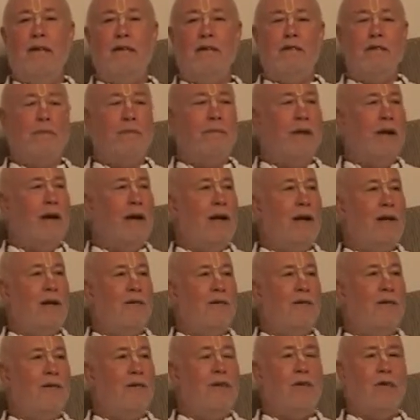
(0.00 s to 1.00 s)
Some kind
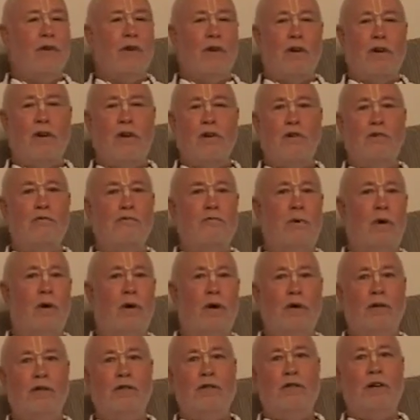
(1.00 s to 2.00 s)
of
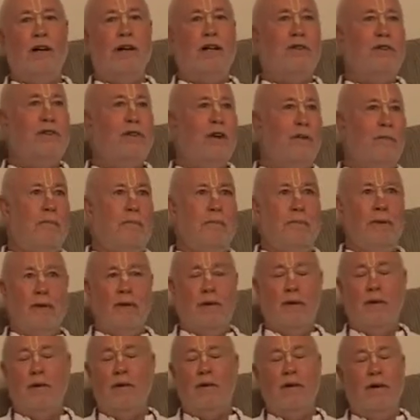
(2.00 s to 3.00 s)
curveball, change up, you
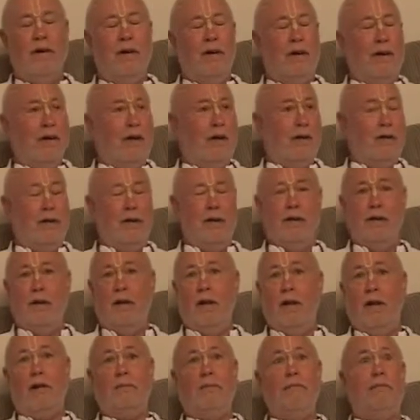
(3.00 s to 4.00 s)
know, and they're
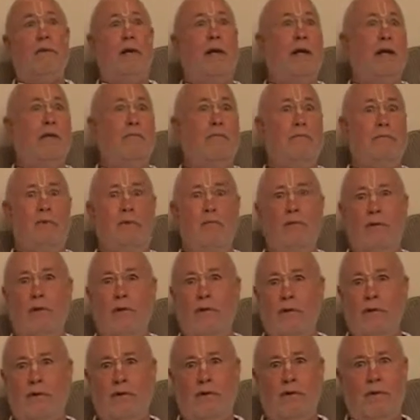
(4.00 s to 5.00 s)
like, they get
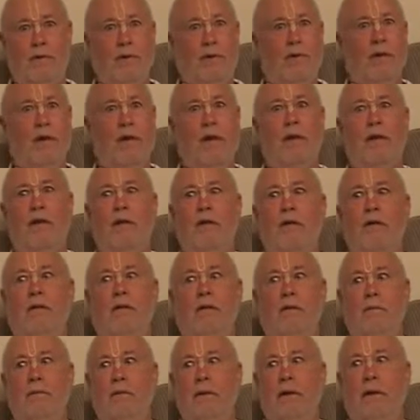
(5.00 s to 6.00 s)
bewildered. They're like,
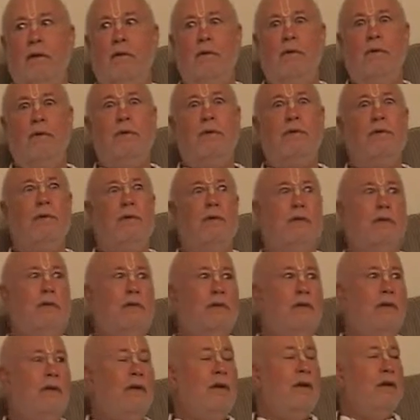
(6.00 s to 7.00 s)
oh man, what's
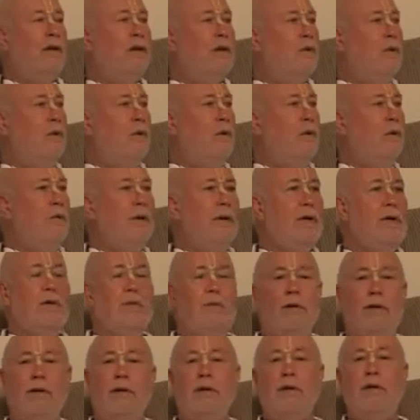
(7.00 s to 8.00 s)
this? Well,
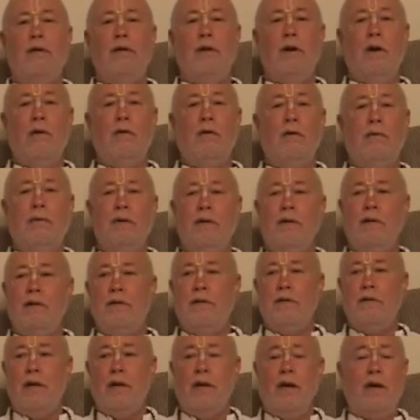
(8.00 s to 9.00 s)
we can know, we
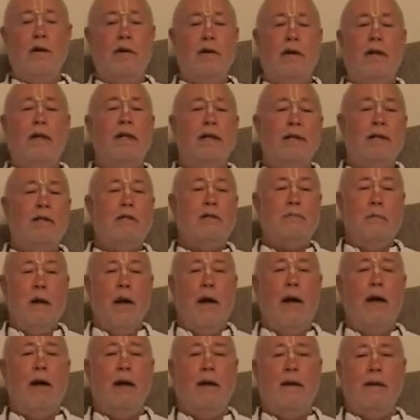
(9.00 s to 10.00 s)
can say, oh yeah, that's
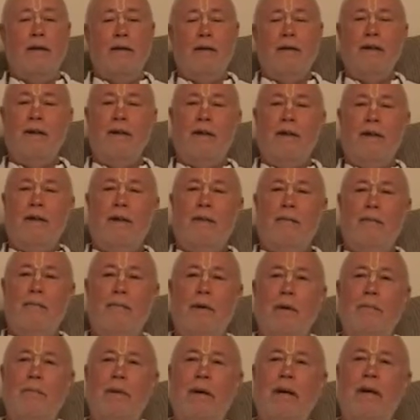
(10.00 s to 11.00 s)
Maya.
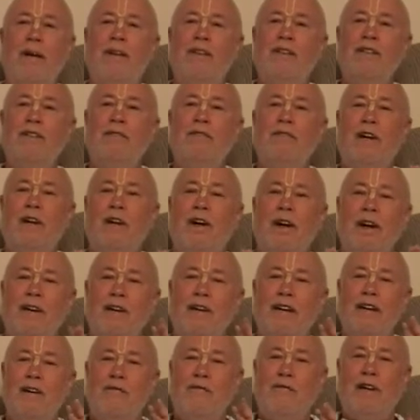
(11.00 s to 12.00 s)
But because of their
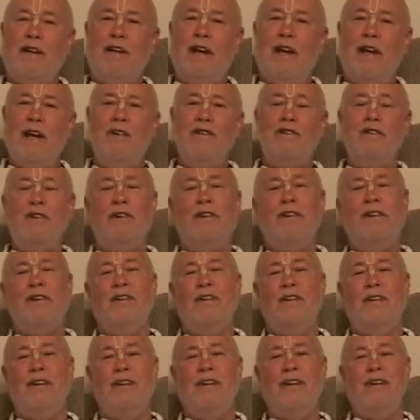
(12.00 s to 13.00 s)
identification,
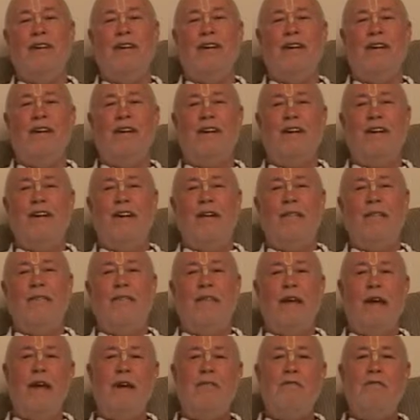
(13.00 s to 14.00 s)

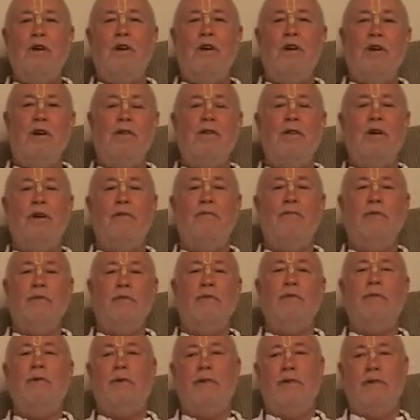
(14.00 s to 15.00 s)
they have a hard time
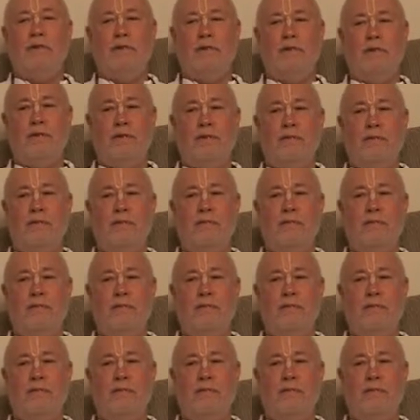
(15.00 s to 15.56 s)
doing this.